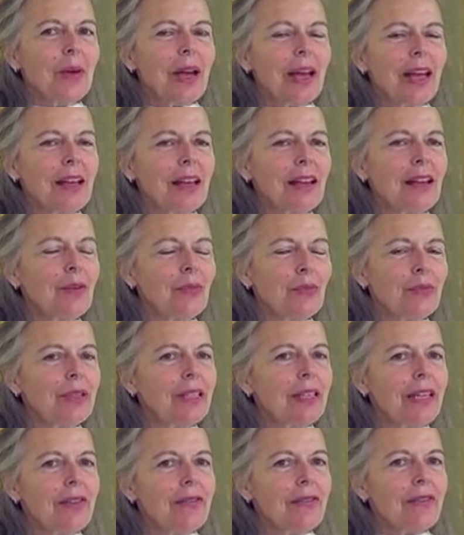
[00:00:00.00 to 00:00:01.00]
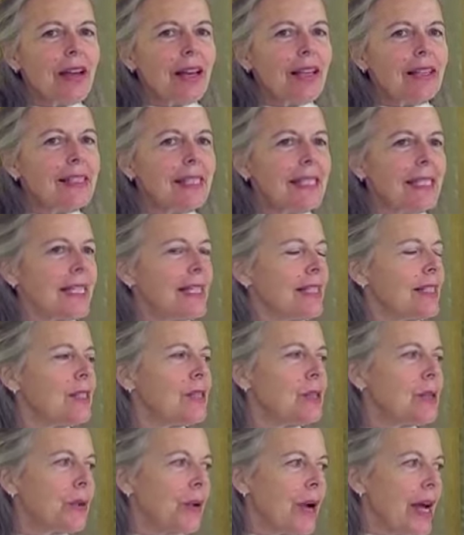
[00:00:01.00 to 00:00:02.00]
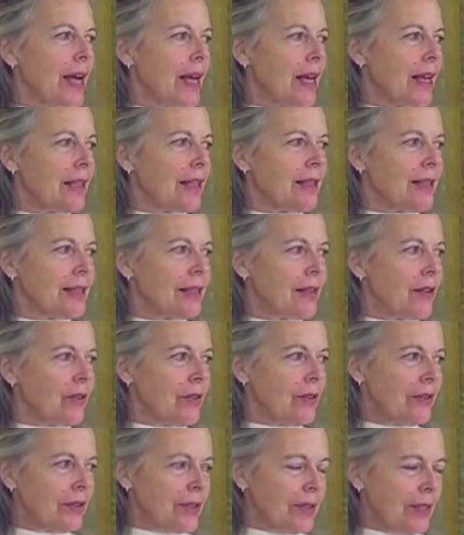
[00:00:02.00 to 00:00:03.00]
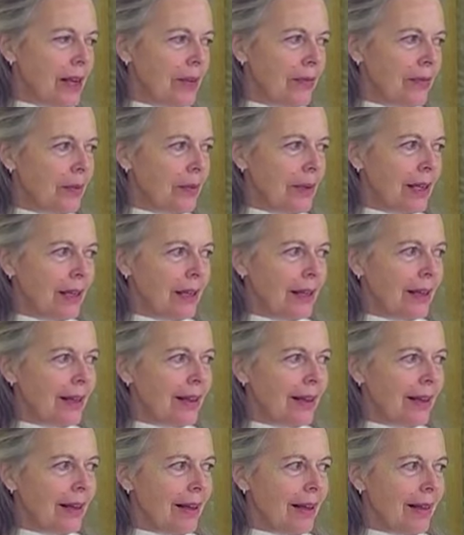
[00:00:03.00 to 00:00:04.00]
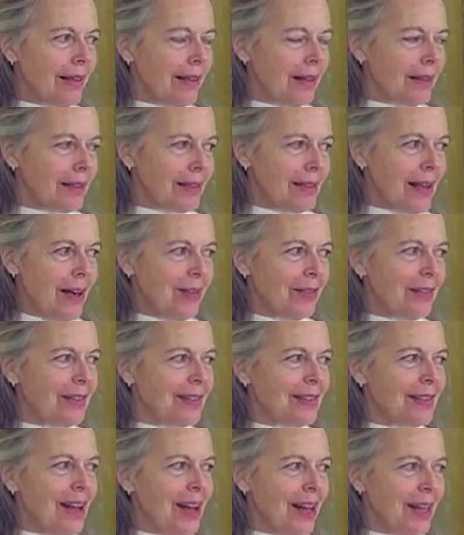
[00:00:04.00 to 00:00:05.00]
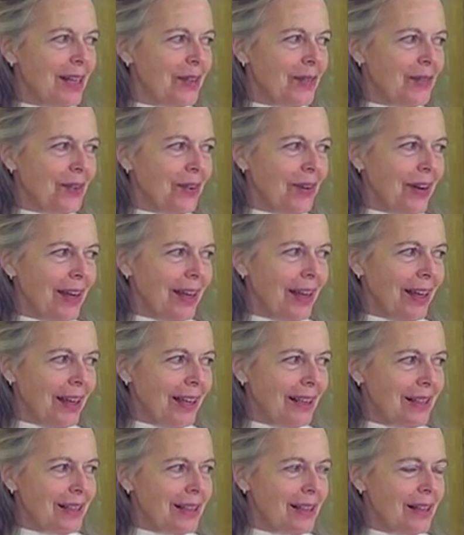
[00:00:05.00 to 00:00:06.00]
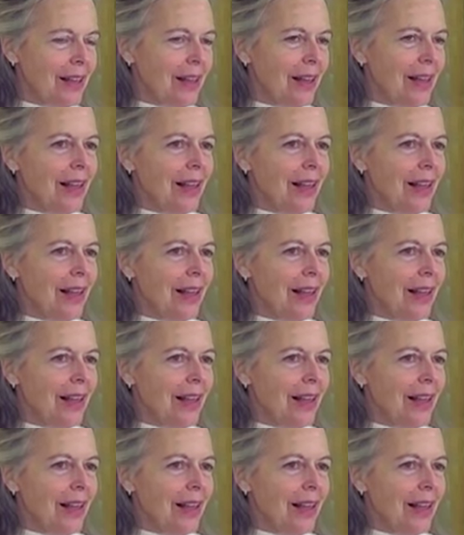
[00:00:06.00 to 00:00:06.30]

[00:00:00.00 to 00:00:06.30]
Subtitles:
Well, complete rest is grace. So there's never been anything that's outside of grace.